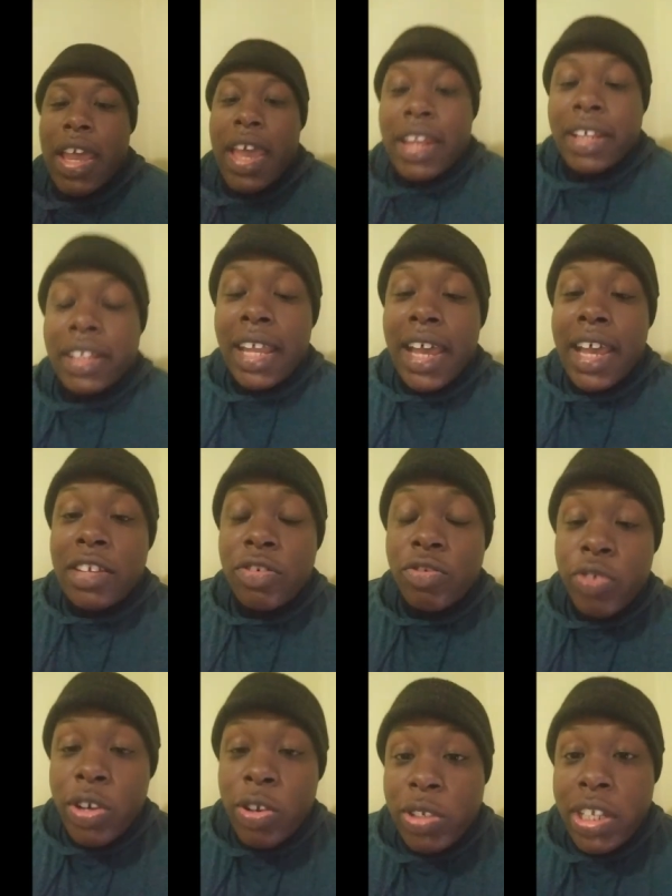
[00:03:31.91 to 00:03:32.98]
And the
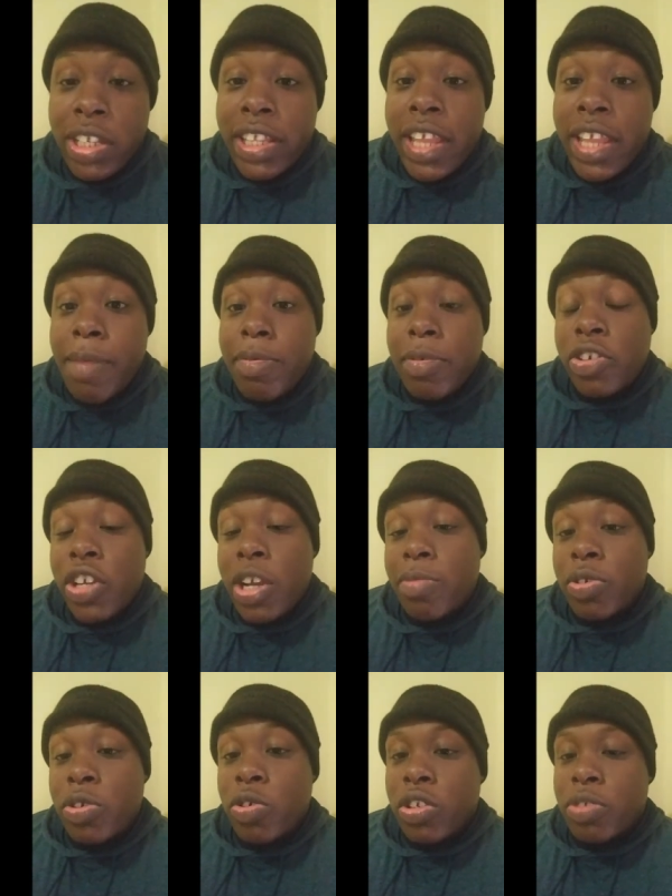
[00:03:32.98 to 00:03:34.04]
last drill is a depth
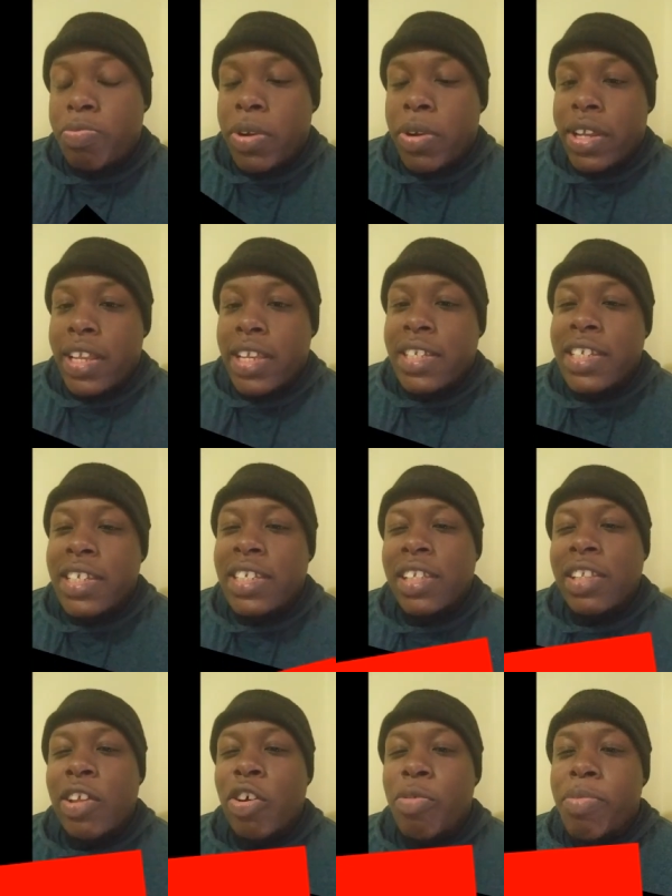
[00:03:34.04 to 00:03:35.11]
jump to a sprint. This is
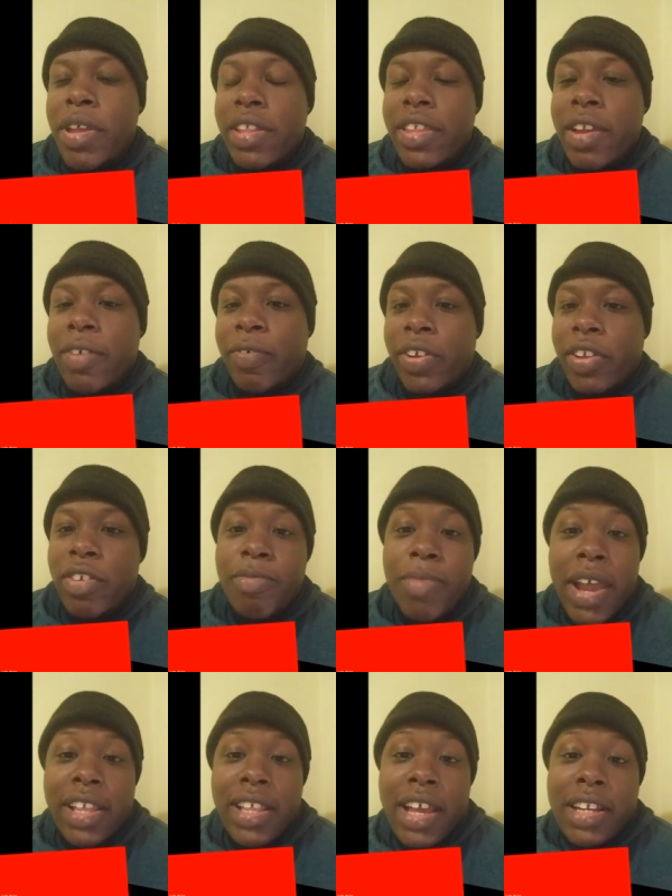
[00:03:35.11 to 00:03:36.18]
a little bit different. You
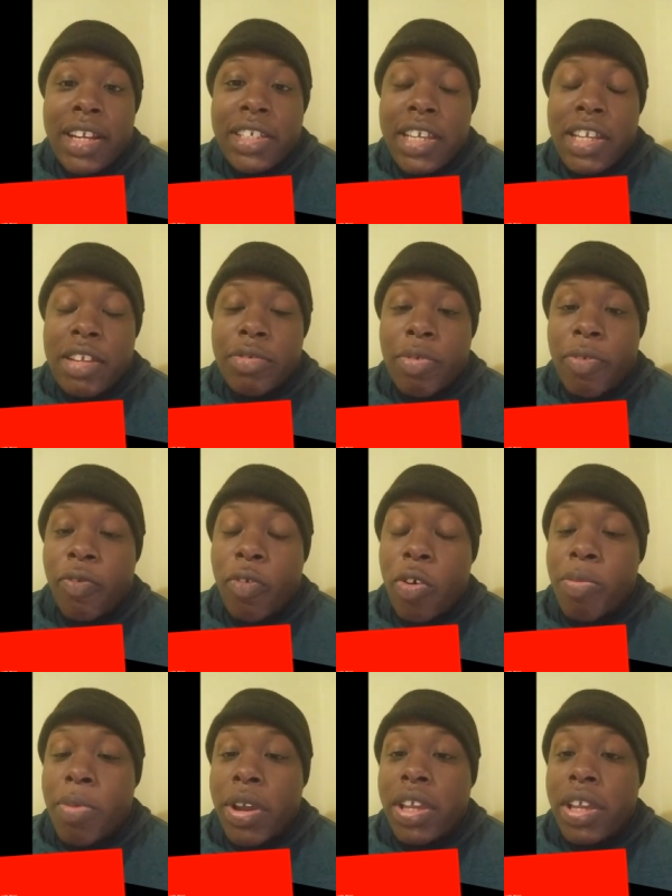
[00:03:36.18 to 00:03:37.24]
might not have seen this
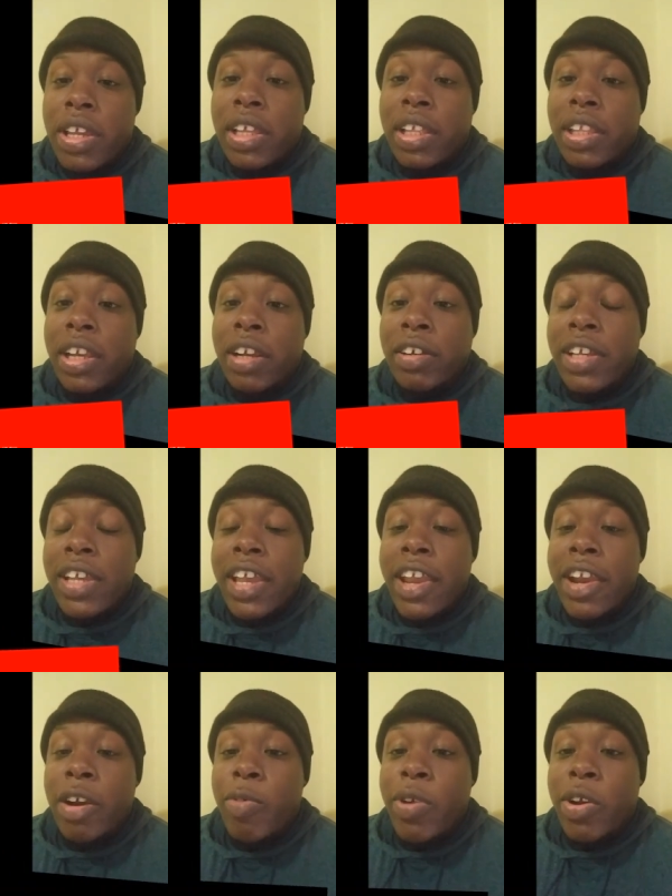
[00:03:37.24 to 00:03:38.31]
before, but literally here we